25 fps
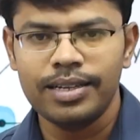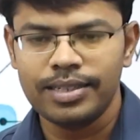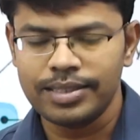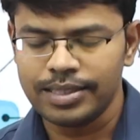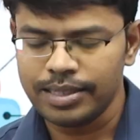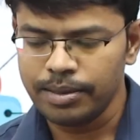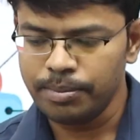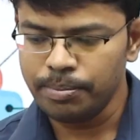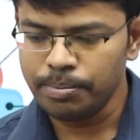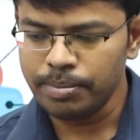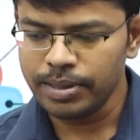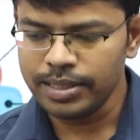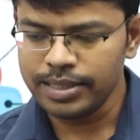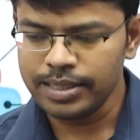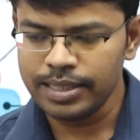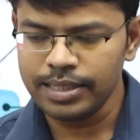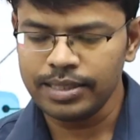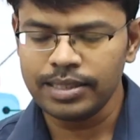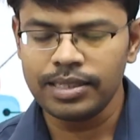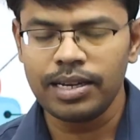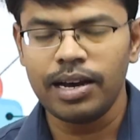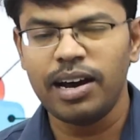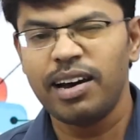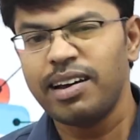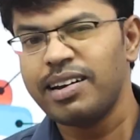simple
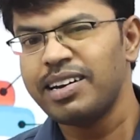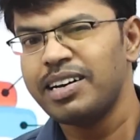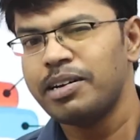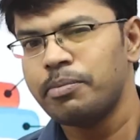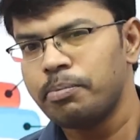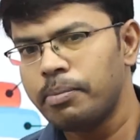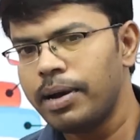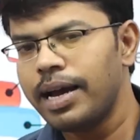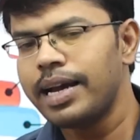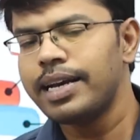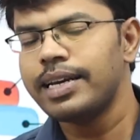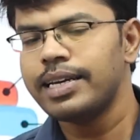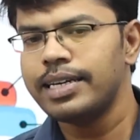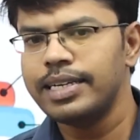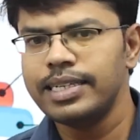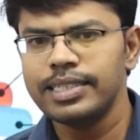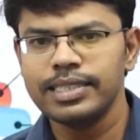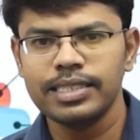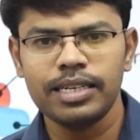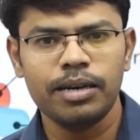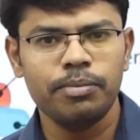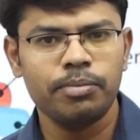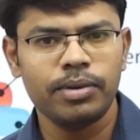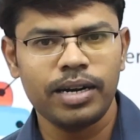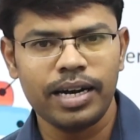cyst or it might need
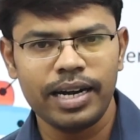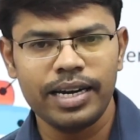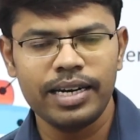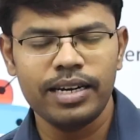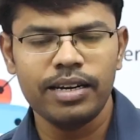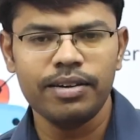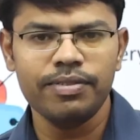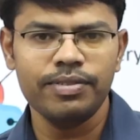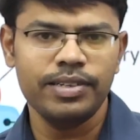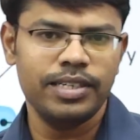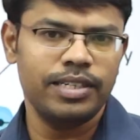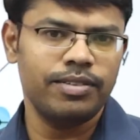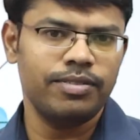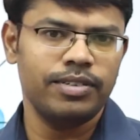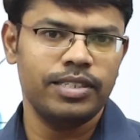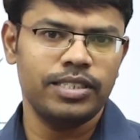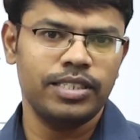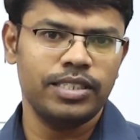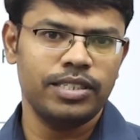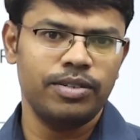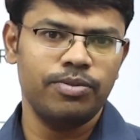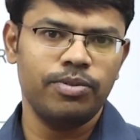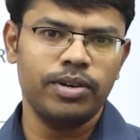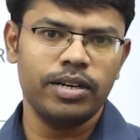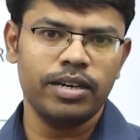some kind of intervention?